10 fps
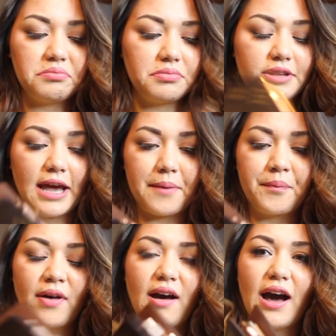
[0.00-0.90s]
Yeah,
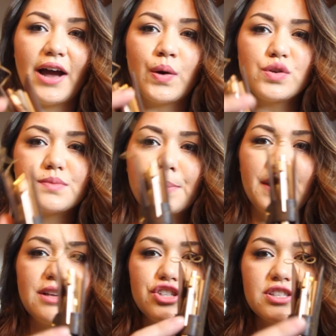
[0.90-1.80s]
I hold my
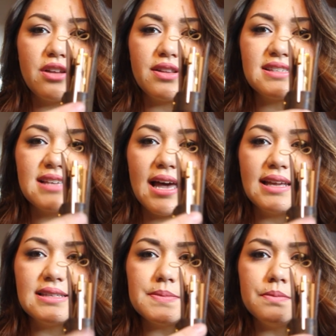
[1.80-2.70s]
pen just on the
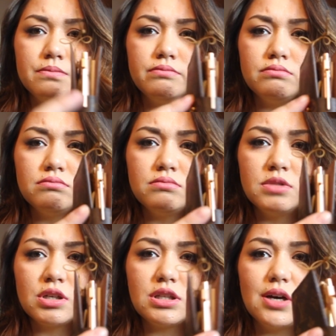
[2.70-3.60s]
side
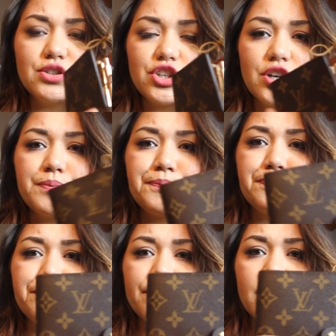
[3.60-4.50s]
closure
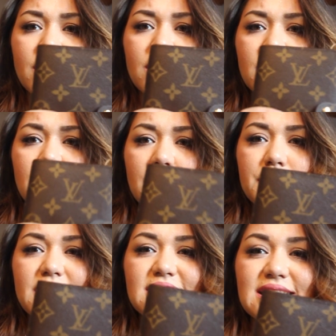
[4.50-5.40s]

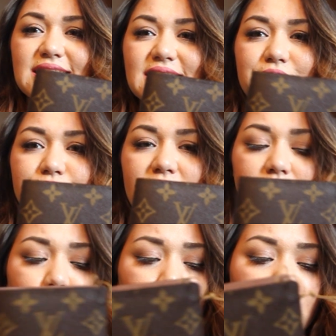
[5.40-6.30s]
because it doesn't fit
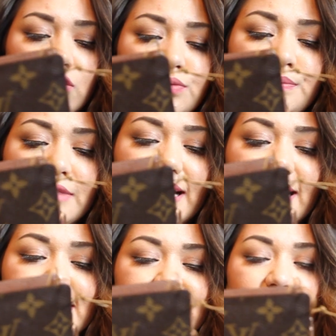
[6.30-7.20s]
in the hole, like
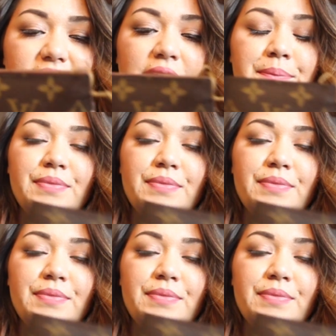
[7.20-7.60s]
I said.